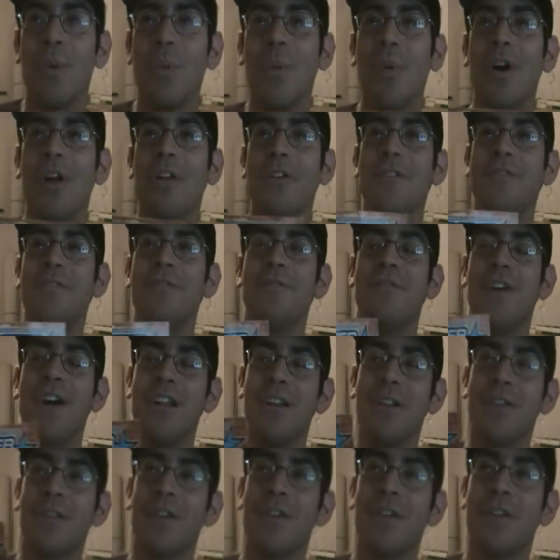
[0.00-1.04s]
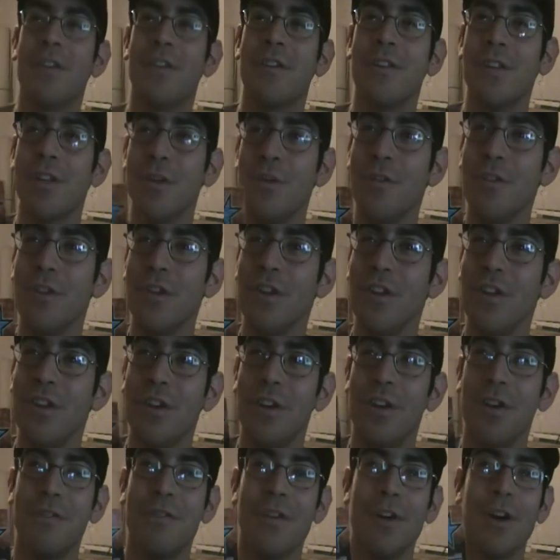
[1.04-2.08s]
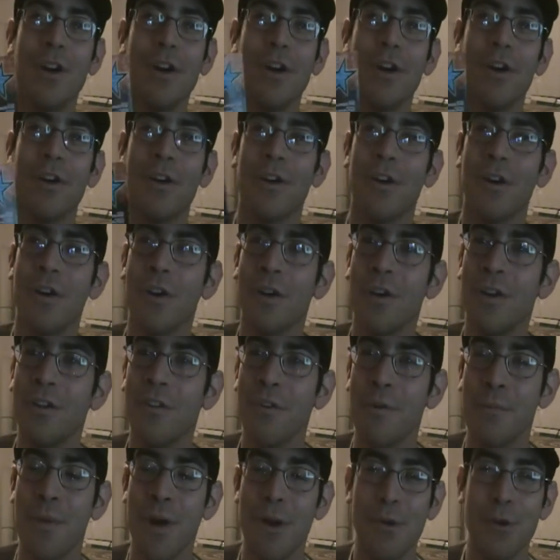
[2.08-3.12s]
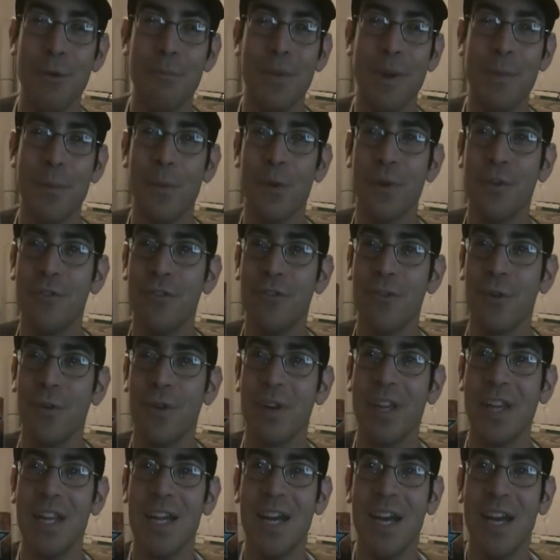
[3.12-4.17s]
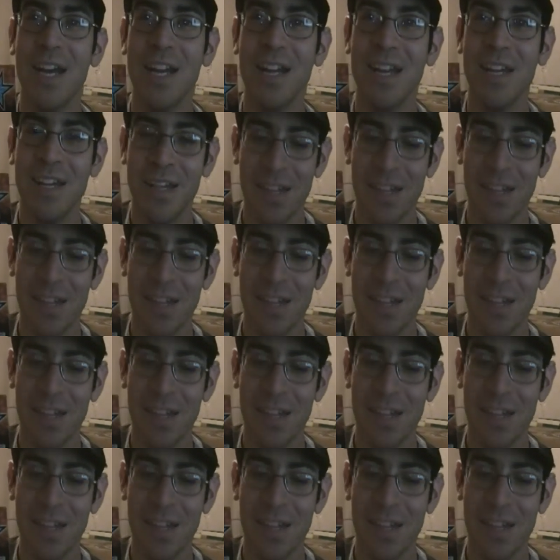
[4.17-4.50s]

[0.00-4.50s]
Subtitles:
Well, this is finally the conclusion of our Tomorrow Memory storyline.